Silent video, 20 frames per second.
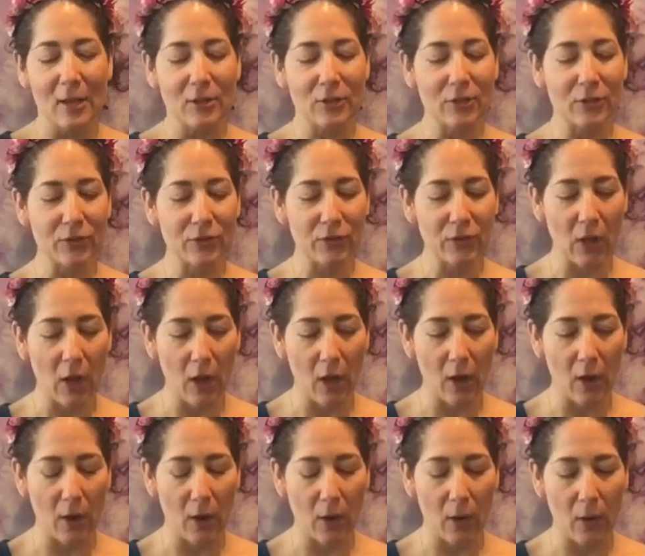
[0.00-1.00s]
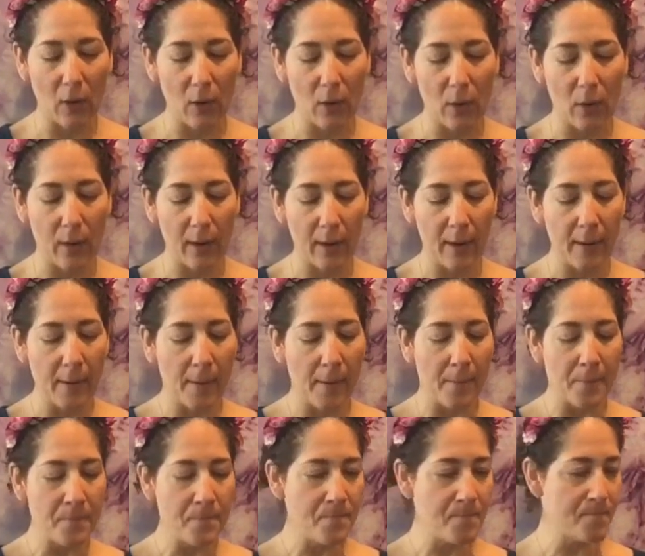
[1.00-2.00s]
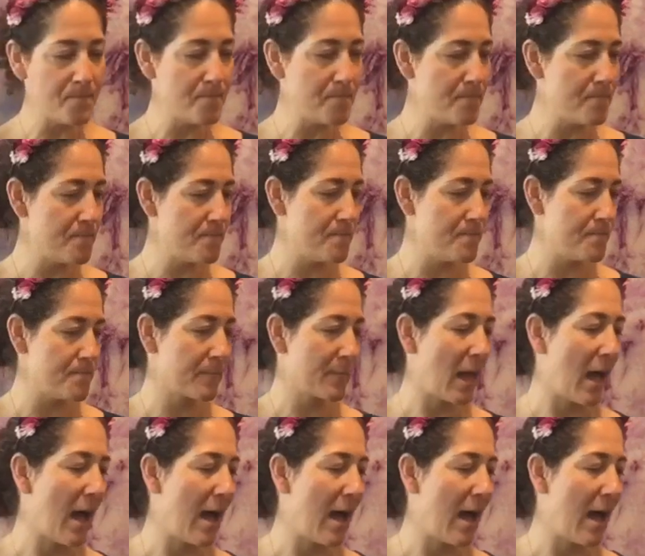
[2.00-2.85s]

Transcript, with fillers: So, hmm,